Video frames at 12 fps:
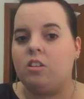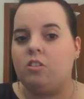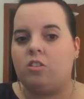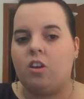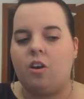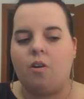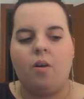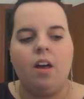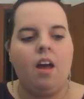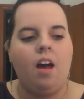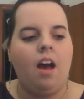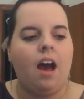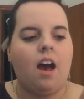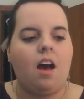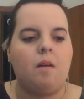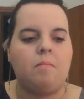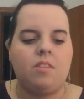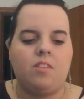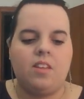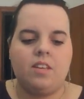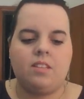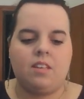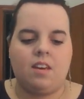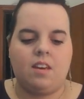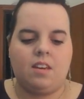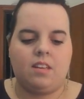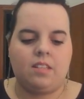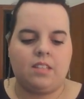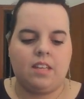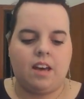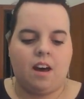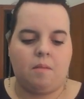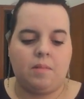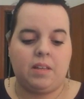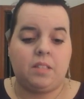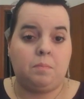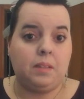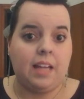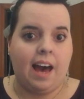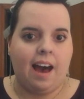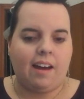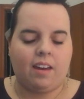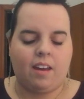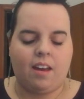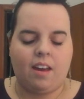So um, this is, um, it's black